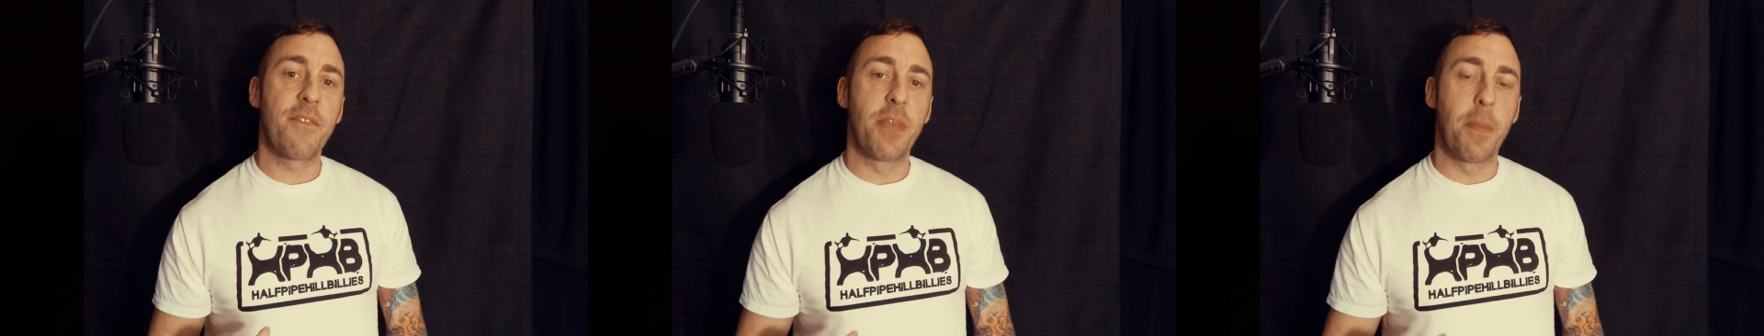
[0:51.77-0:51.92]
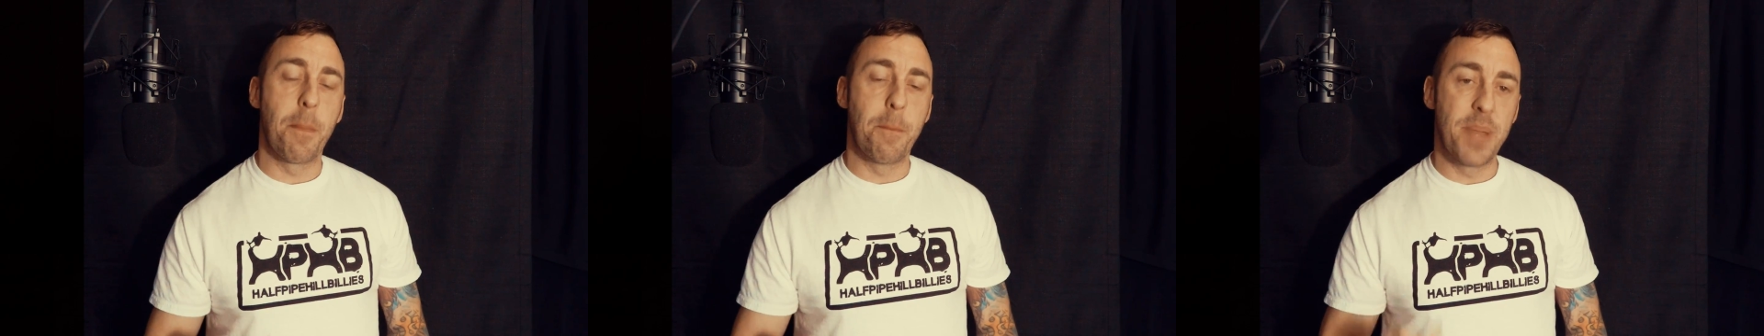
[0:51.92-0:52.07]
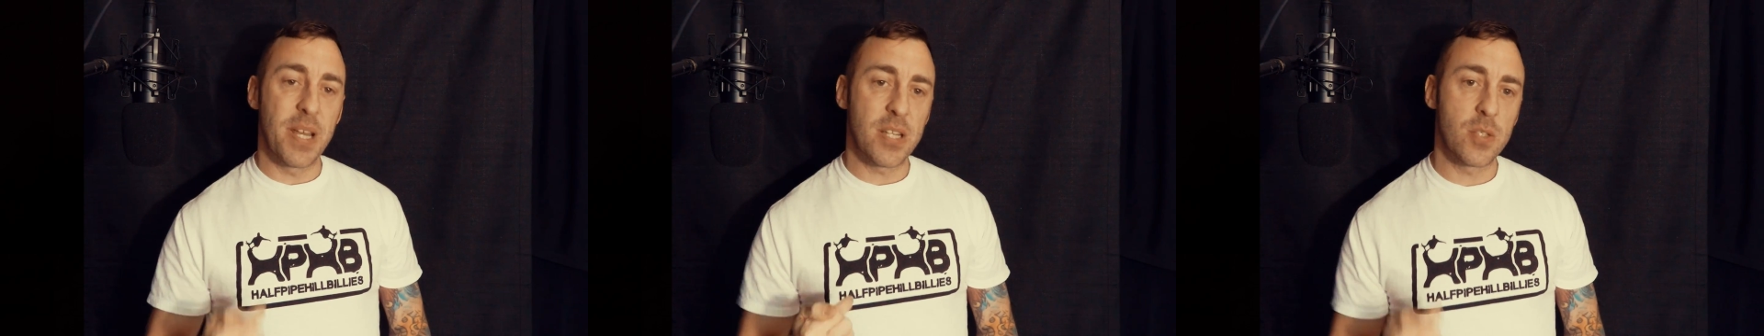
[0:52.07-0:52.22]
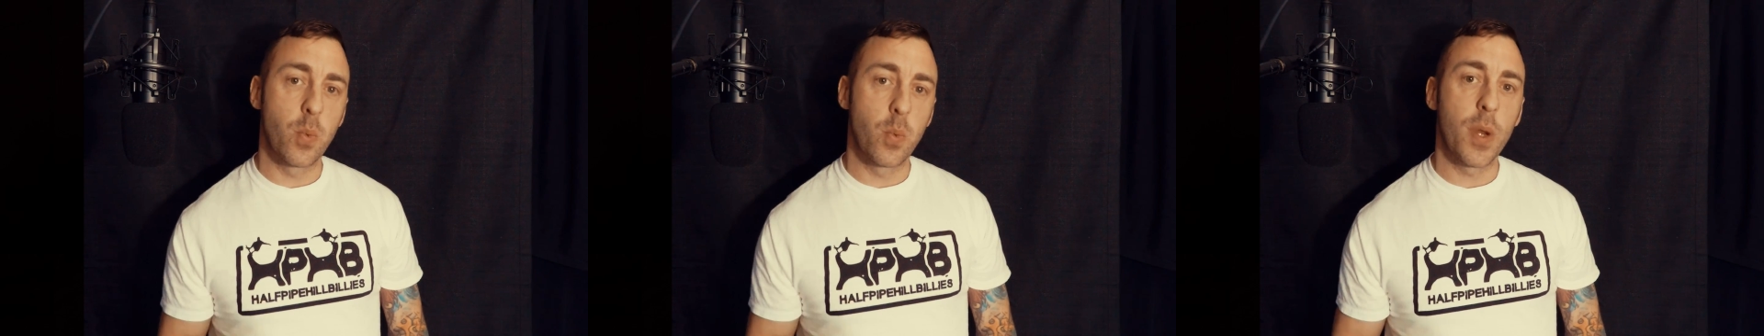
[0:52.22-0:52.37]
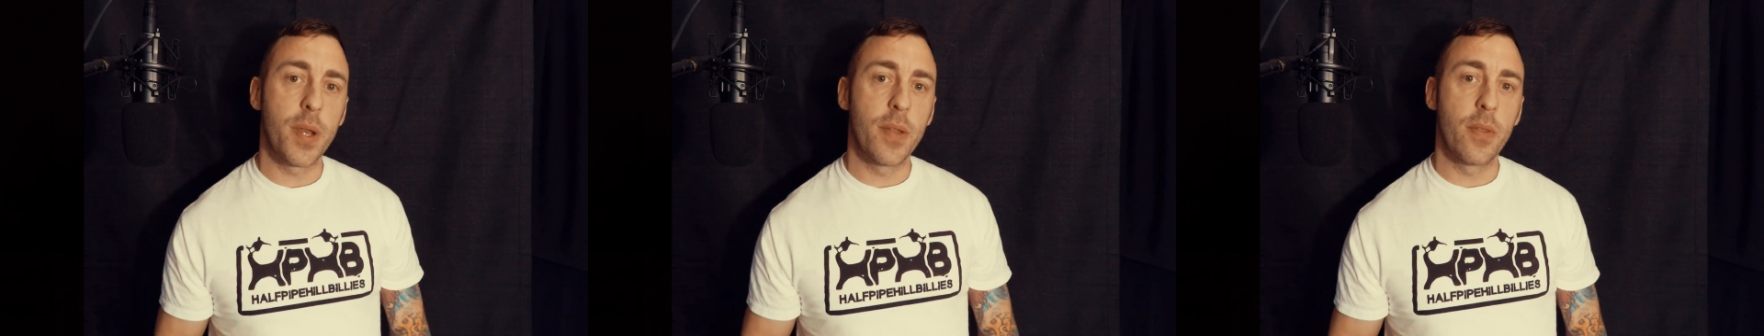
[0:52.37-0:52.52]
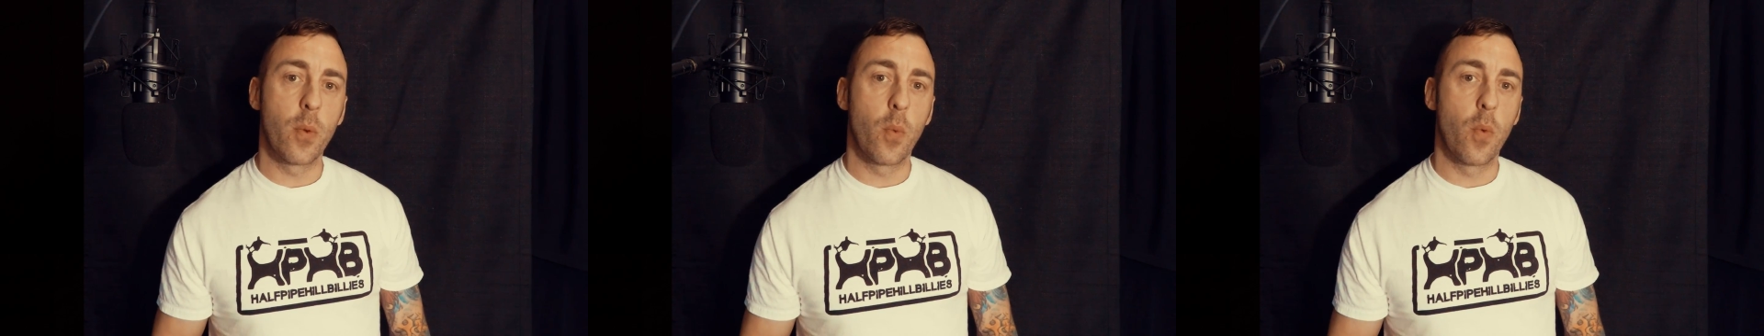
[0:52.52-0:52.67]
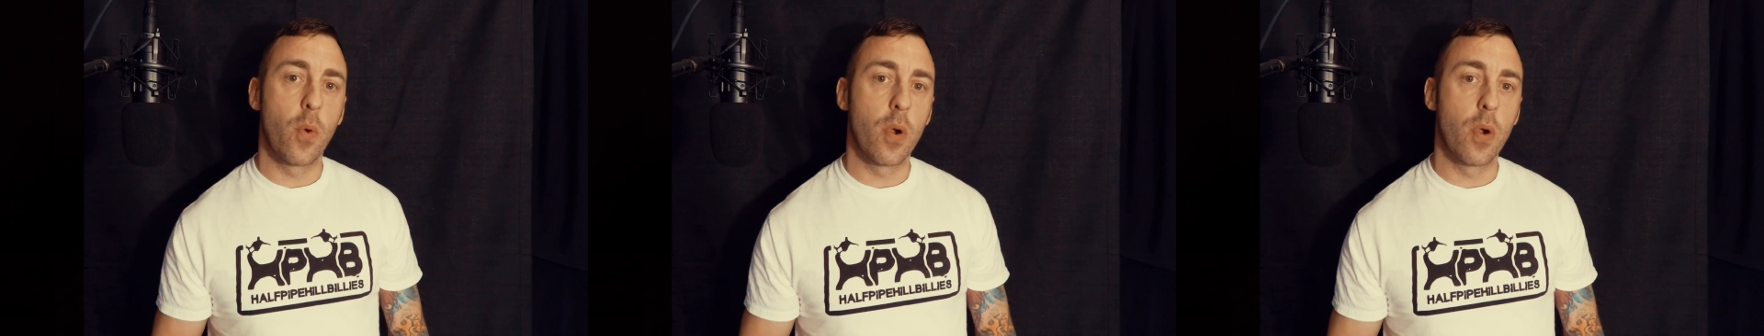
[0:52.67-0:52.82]
the best one in
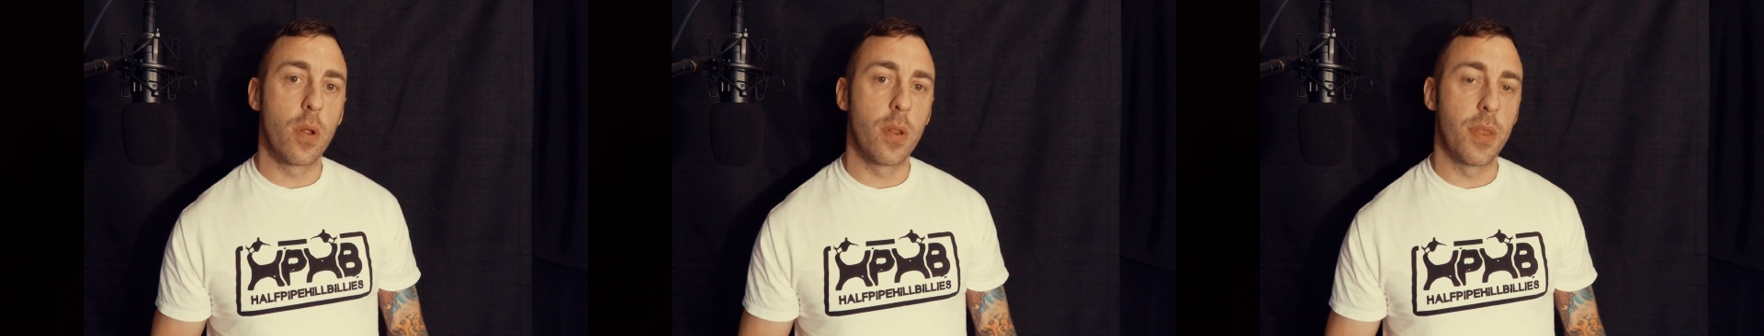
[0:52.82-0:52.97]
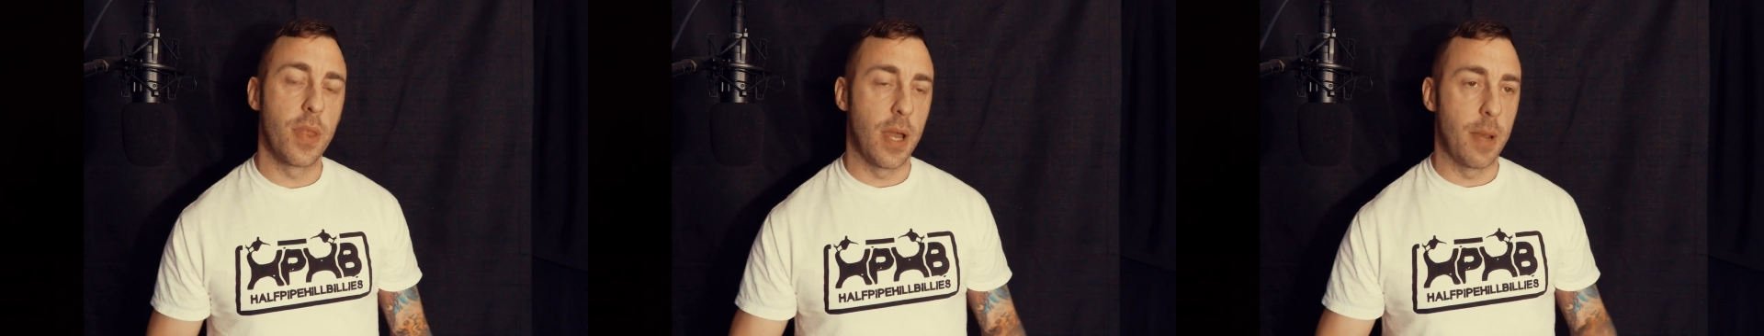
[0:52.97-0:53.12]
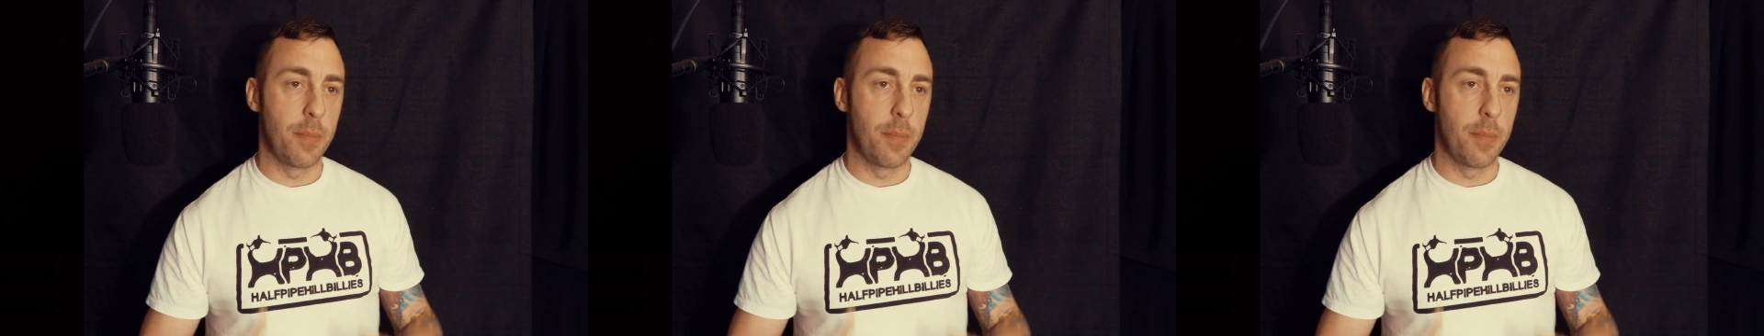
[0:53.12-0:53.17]
the world.